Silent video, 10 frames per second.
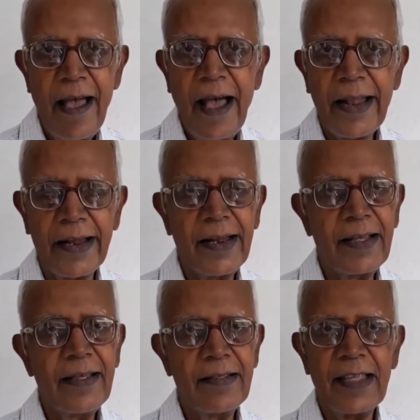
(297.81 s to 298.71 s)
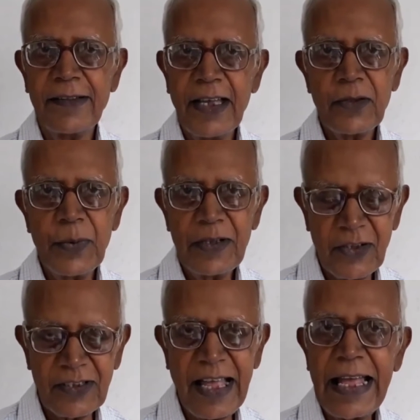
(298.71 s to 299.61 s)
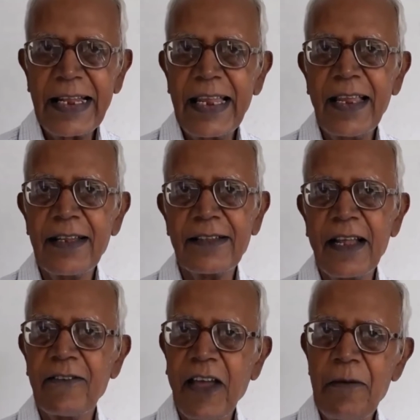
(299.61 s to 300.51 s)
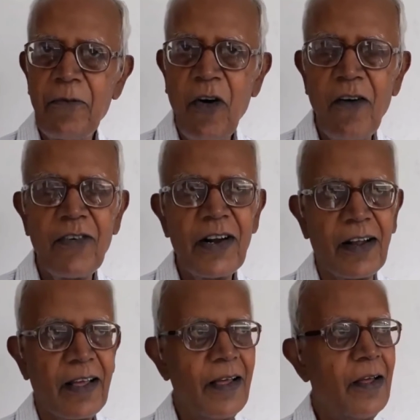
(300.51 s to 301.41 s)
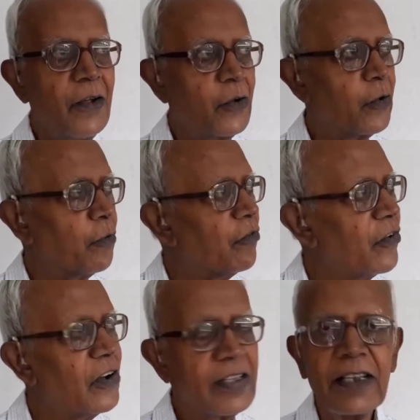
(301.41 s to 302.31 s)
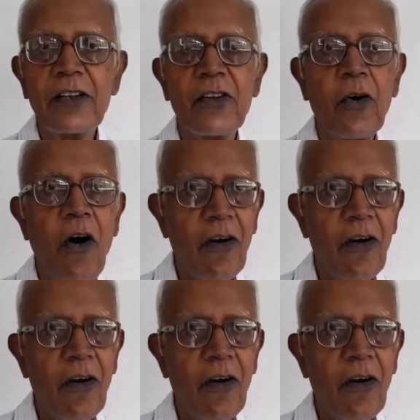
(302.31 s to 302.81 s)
And the Jesuit Society itself came forward to first to